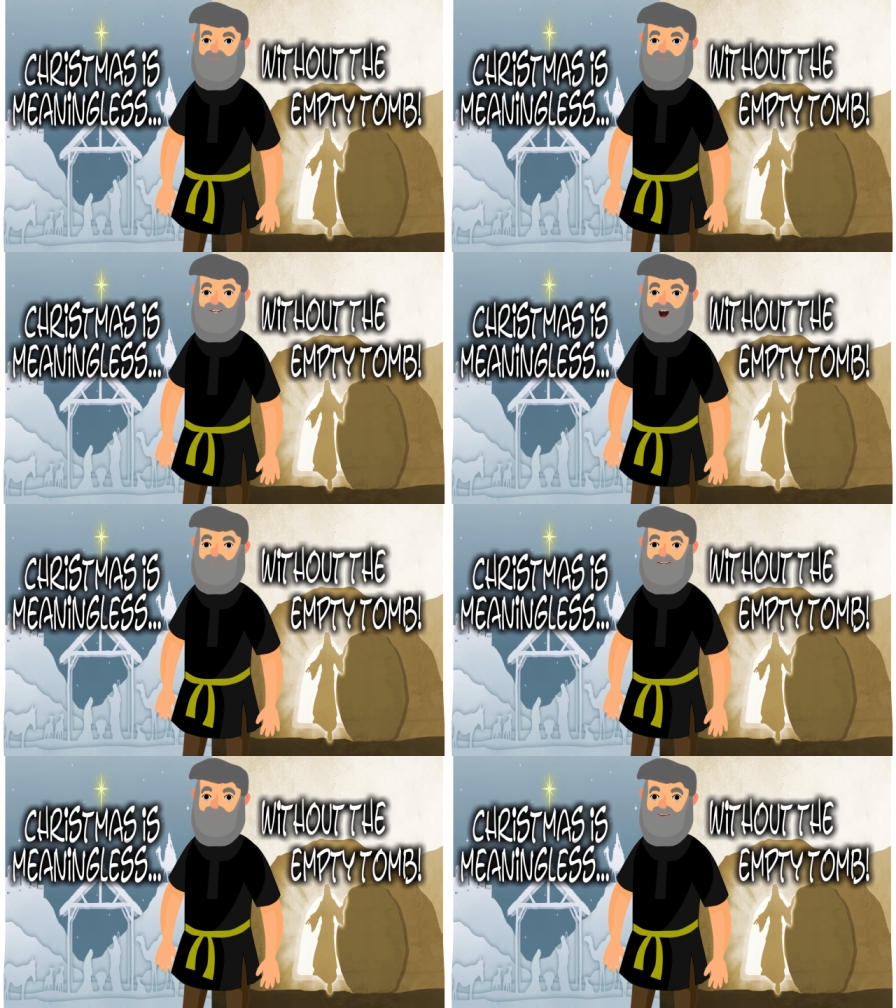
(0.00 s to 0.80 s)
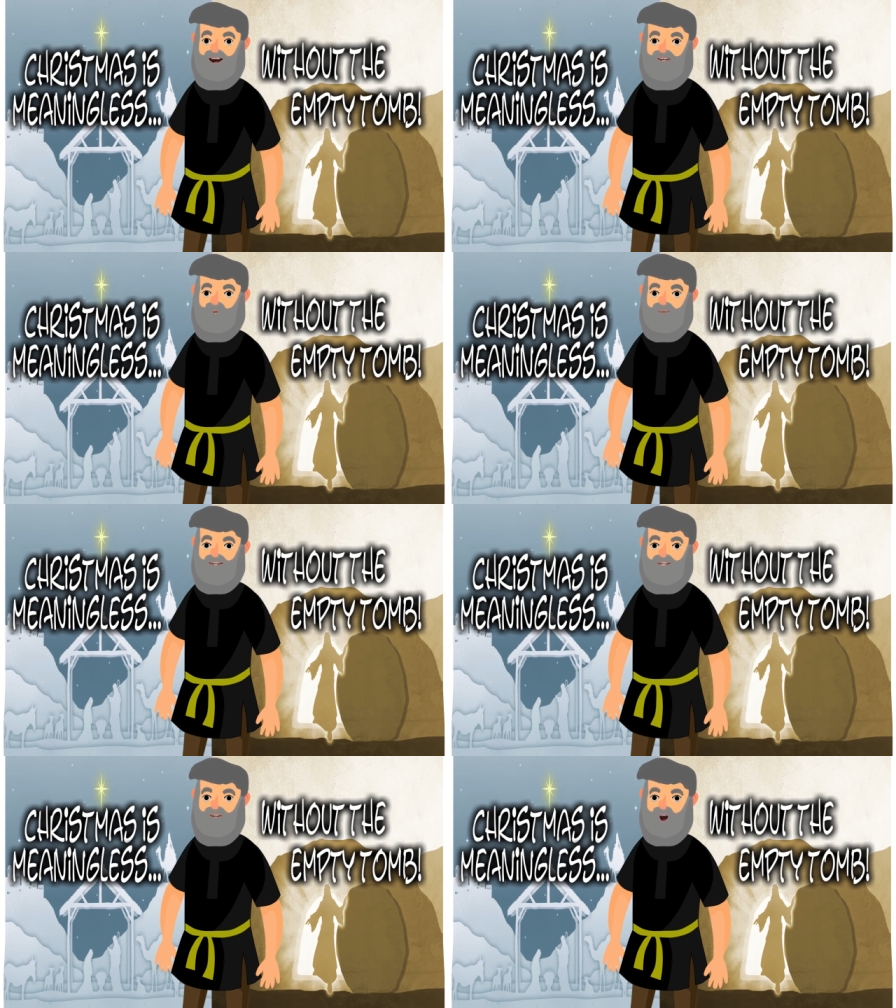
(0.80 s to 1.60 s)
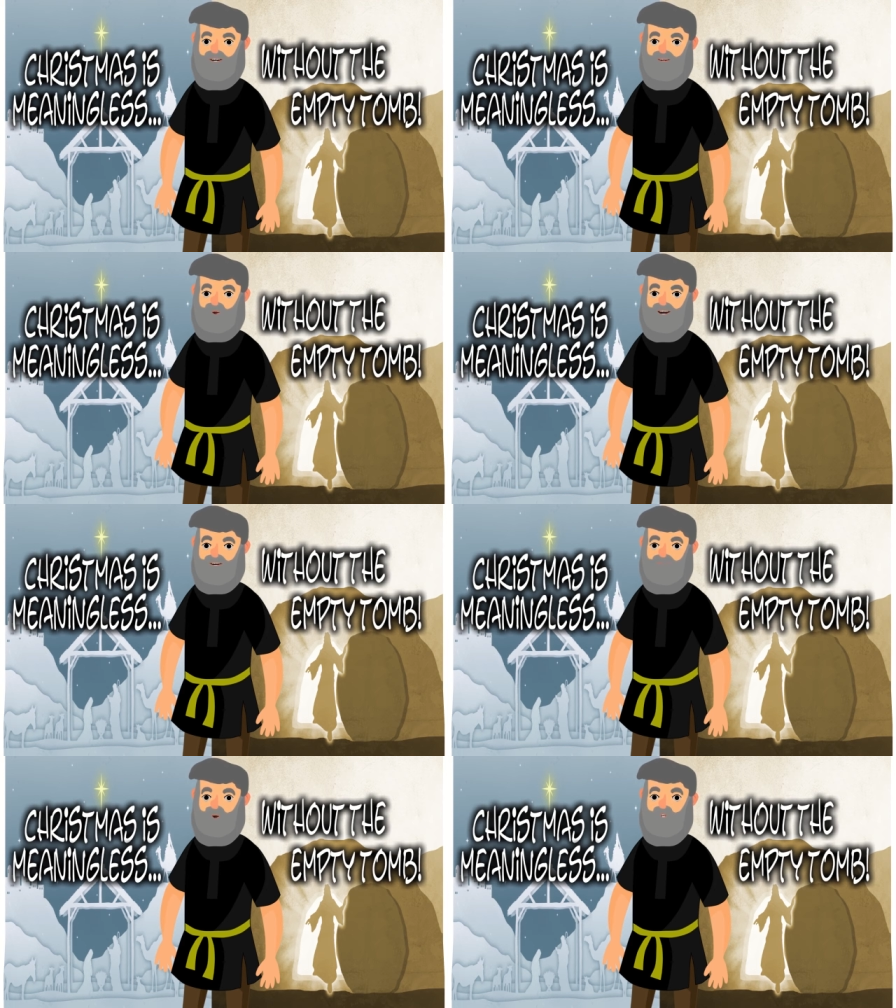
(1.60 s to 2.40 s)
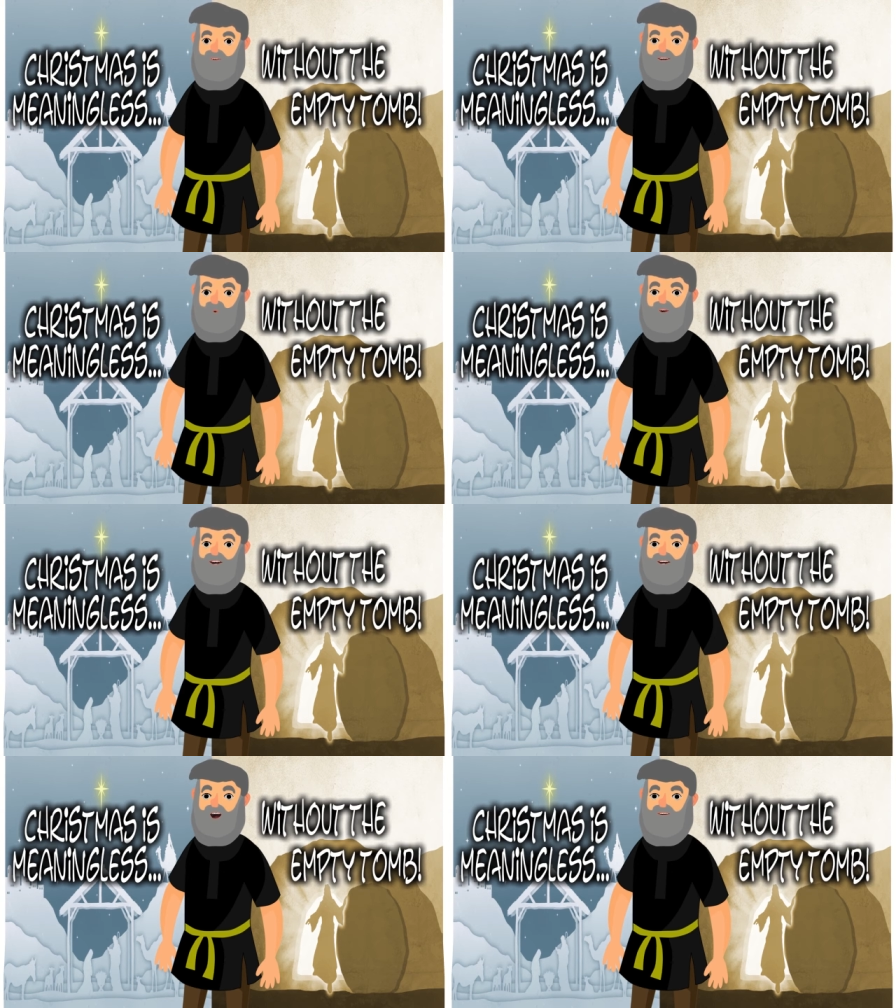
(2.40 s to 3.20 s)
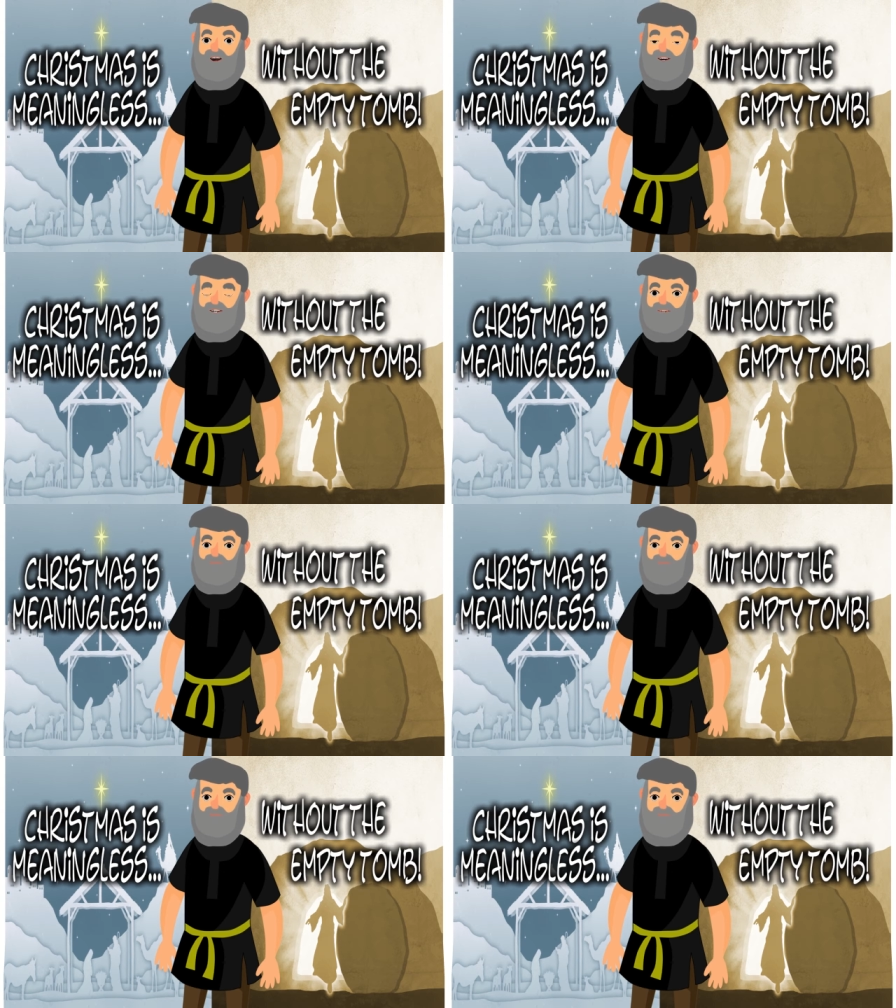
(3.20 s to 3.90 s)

Some people actually struggle with depression during the holidays.